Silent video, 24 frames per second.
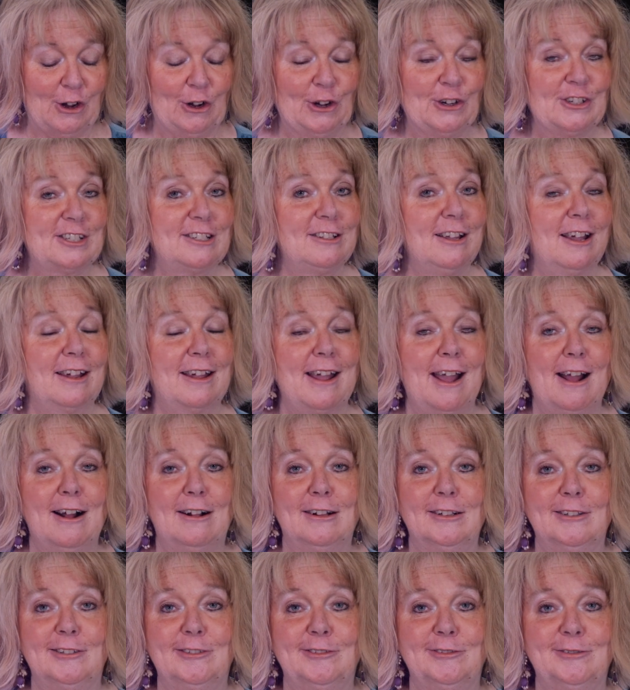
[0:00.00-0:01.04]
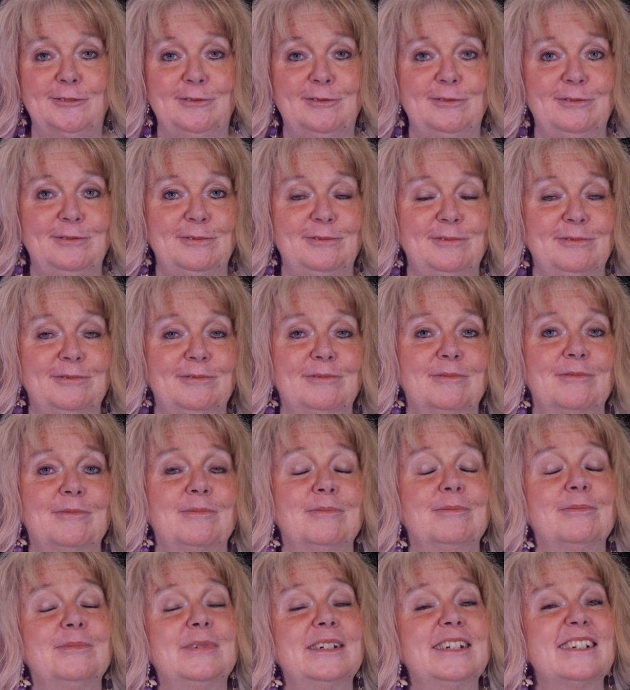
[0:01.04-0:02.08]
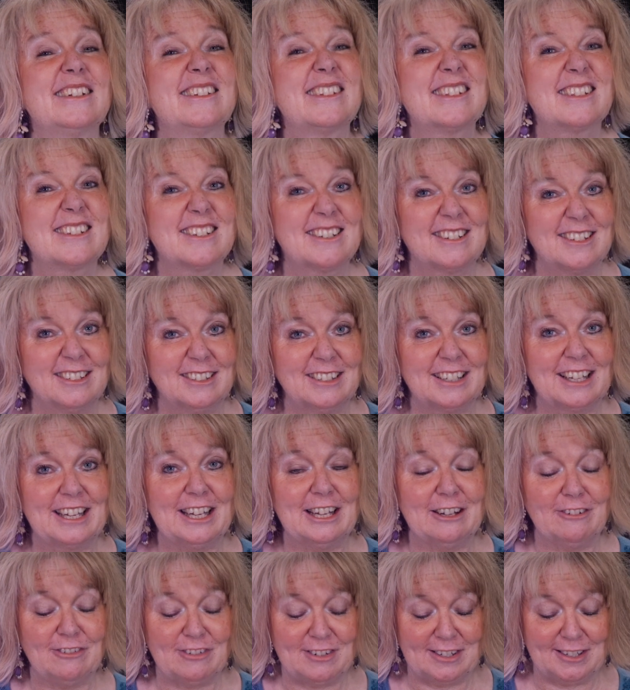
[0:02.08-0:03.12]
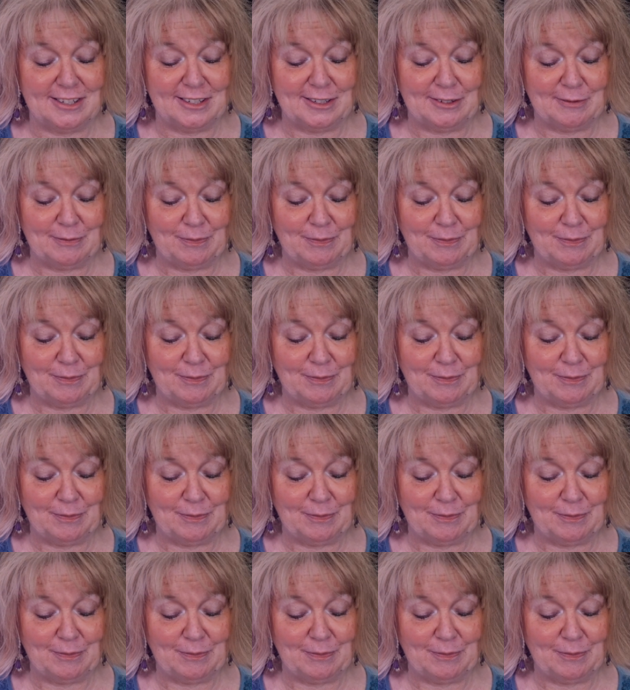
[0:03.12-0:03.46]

Hurts like hell, but it's still a gift.